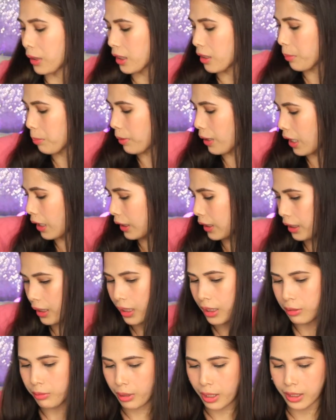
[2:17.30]
gonna plug it
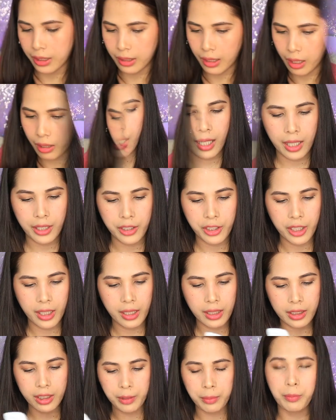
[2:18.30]
in right now i
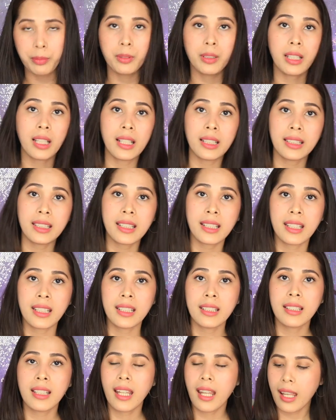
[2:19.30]
just plug it
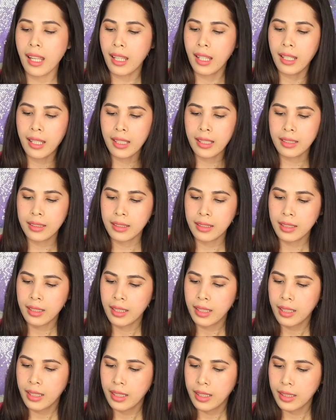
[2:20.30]
in and
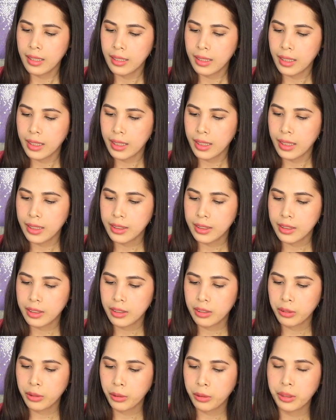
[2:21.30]
let's
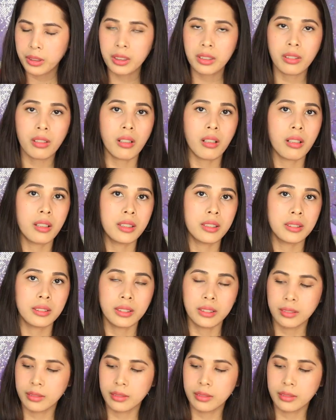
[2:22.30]
turn it on